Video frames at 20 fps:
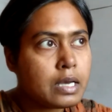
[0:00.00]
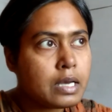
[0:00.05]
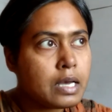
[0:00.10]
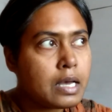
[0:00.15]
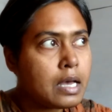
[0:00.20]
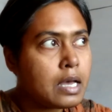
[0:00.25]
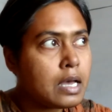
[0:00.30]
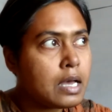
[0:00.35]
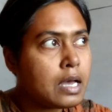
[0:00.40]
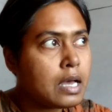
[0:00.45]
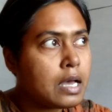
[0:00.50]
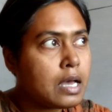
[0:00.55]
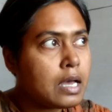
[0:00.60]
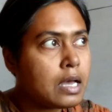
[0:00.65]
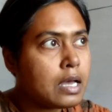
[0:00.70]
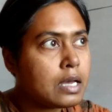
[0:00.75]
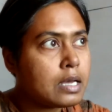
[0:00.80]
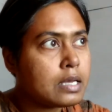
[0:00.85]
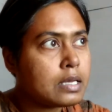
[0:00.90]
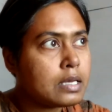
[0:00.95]

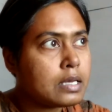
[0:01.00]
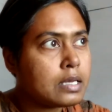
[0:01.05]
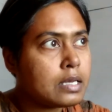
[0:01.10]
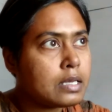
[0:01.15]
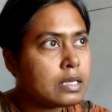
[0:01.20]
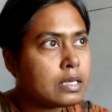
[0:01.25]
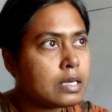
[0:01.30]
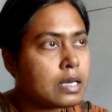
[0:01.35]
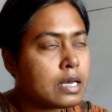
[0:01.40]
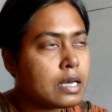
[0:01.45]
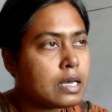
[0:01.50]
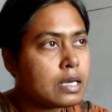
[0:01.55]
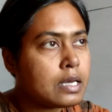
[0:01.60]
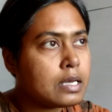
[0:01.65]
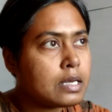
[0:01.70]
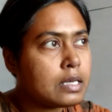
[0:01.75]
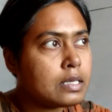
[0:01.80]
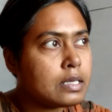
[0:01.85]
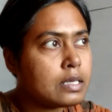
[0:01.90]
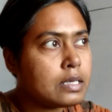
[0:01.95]

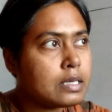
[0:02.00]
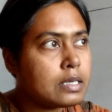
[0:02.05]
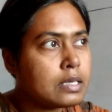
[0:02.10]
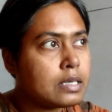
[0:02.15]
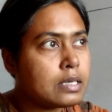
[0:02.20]
[no speech]